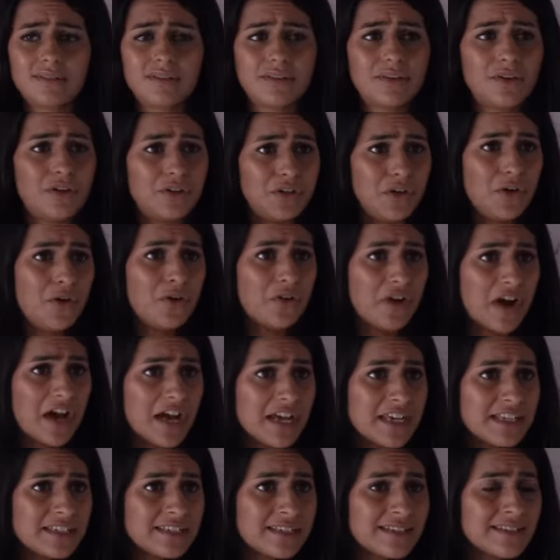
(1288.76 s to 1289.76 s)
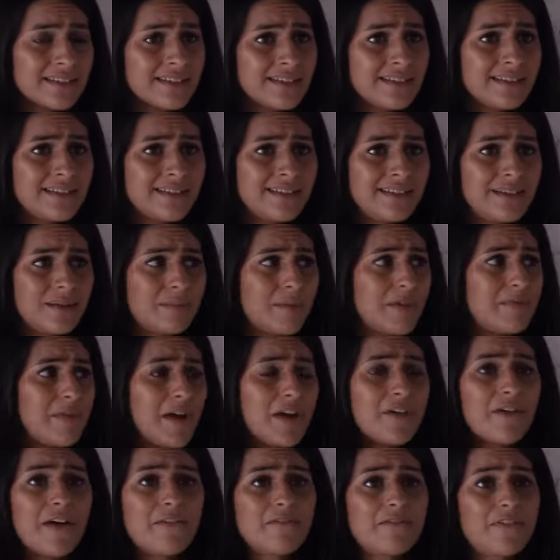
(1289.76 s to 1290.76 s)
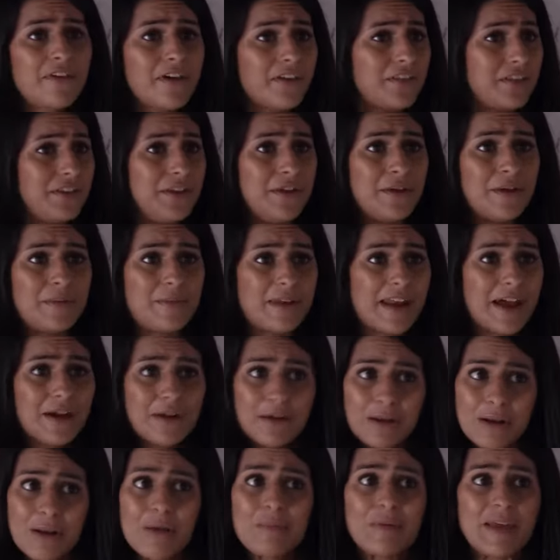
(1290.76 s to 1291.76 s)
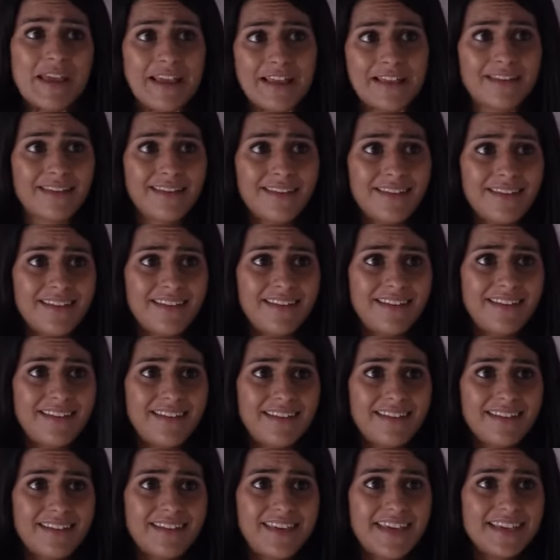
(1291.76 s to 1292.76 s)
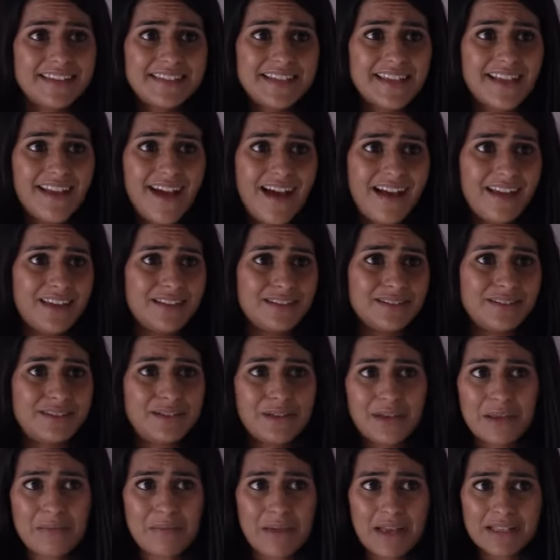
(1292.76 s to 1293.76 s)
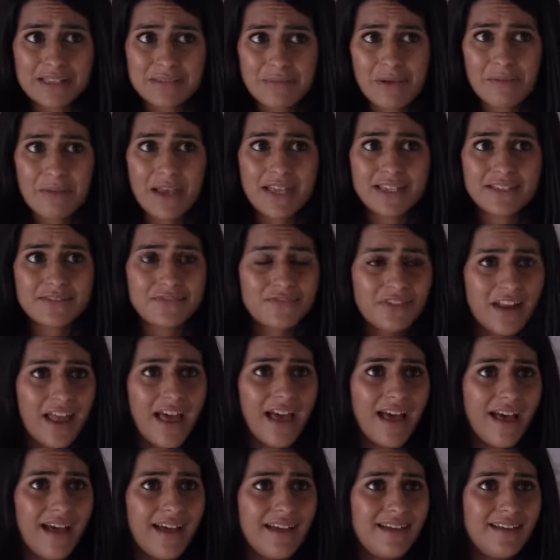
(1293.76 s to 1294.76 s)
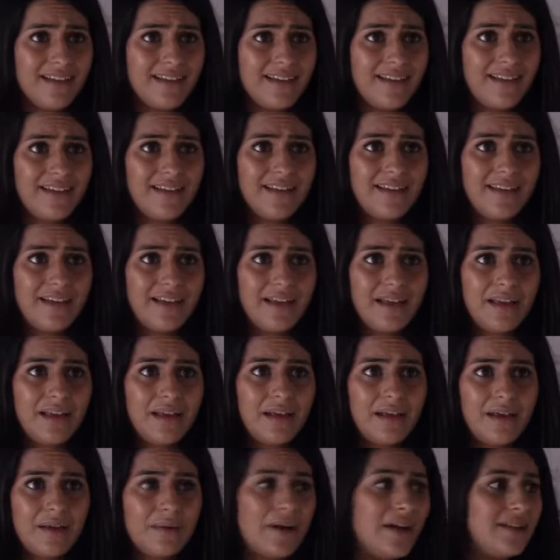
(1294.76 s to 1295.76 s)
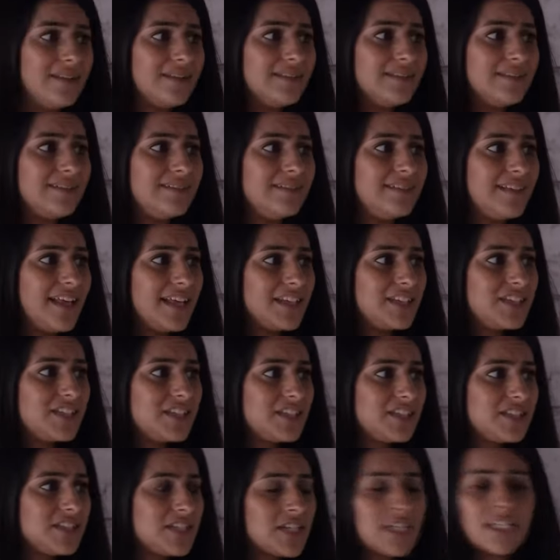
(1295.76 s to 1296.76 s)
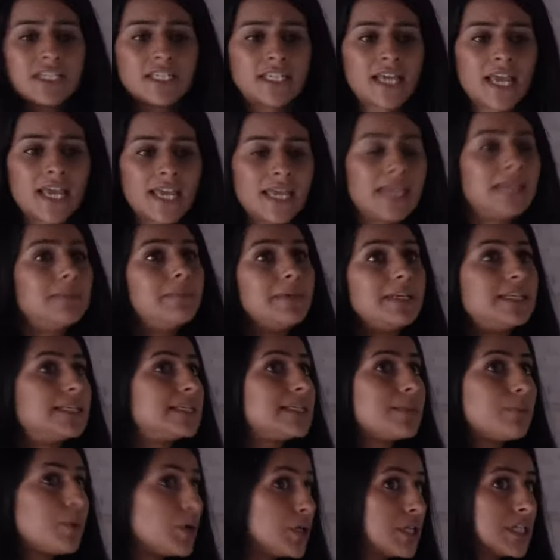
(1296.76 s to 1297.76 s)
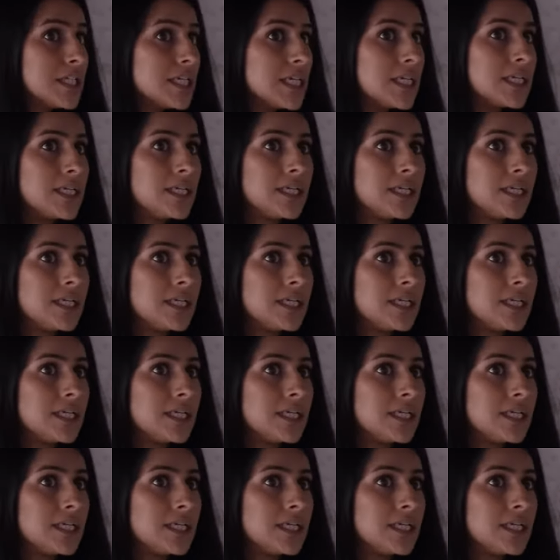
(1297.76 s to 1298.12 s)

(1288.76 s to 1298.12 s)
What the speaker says: Not in your eyes. If my grandfather knew I'd been out clubbing, I'd kissed a guy and took him back to my mate's flat. Well, let's just say he'd be disappointed.